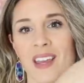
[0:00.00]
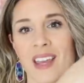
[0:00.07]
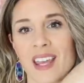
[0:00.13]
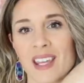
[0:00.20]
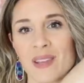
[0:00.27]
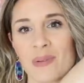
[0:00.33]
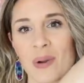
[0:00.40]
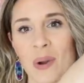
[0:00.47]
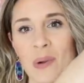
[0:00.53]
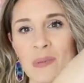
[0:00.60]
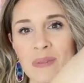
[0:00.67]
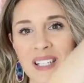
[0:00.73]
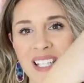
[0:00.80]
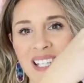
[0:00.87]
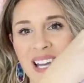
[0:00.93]
you
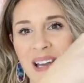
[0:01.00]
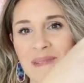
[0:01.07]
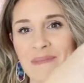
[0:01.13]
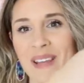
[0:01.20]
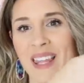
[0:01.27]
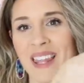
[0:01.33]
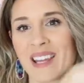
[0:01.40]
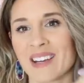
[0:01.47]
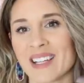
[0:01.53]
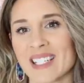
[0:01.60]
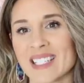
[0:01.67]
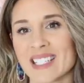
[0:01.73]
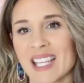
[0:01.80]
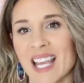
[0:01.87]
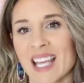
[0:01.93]
open it up, there
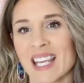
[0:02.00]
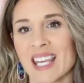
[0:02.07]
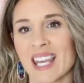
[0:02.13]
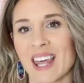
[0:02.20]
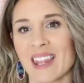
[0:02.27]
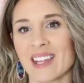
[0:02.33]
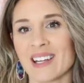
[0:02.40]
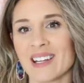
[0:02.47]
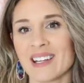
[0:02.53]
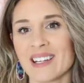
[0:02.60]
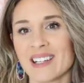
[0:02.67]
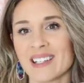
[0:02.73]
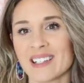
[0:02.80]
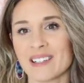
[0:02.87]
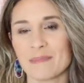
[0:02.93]
is another
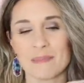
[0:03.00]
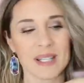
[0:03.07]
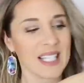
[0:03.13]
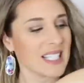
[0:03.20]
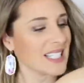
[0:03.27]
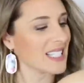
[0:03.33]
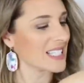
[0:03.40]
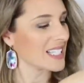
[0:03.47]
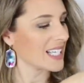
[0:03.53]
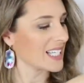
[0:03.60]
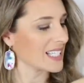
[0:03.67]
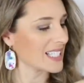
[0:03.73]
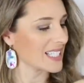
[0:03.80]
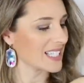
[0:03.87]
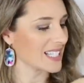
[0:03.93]
piece
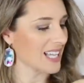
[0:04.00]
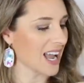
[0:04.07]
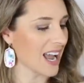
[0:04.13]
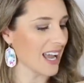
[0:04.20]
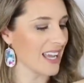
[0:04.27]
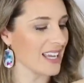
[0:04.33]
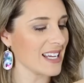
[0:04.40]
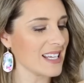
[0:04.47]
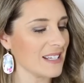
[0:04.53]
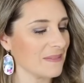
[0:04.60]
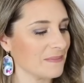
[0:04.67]
inside